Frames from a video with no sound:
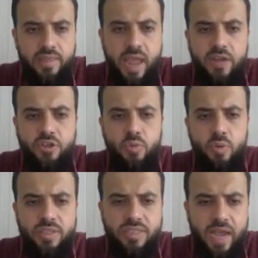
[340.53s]
The
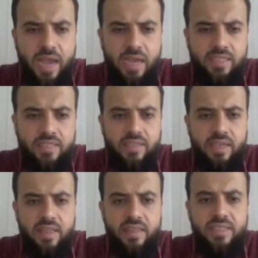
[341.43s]
actual size,
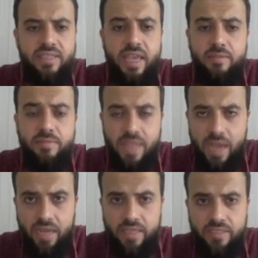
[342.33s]
the same
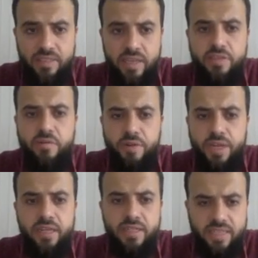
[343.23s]
size, the
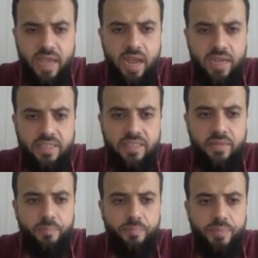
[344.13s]
real size,
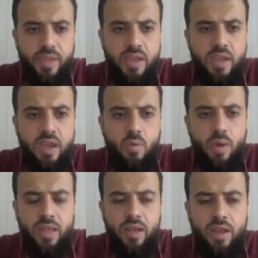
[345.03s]

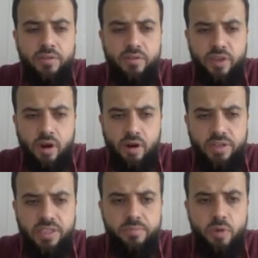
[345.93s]
while others
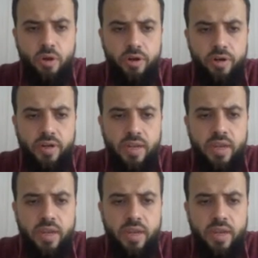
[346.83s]
are smaller.